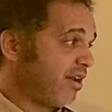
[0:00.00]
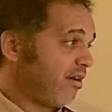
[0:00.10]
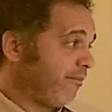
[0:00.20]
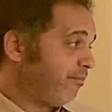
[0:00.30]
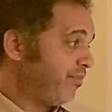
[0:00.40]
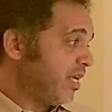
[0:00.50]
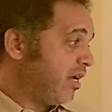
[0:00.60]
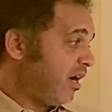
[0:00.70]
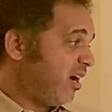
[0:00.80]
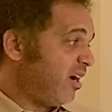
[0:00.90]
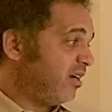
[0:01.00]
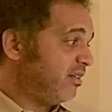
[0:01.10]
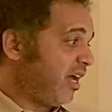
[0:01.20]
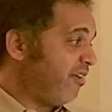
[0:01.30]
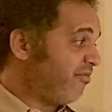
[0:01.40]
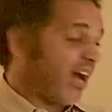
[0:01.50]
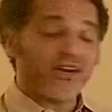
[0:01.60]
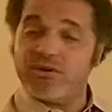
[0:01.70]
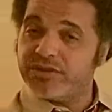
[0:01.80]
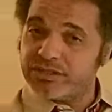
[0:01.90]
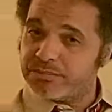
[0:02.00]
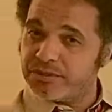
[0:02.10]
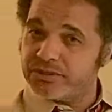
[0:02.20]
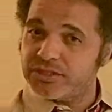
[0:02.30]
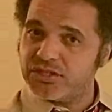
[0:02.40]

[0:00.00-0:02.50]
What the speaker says: here. If I know this person,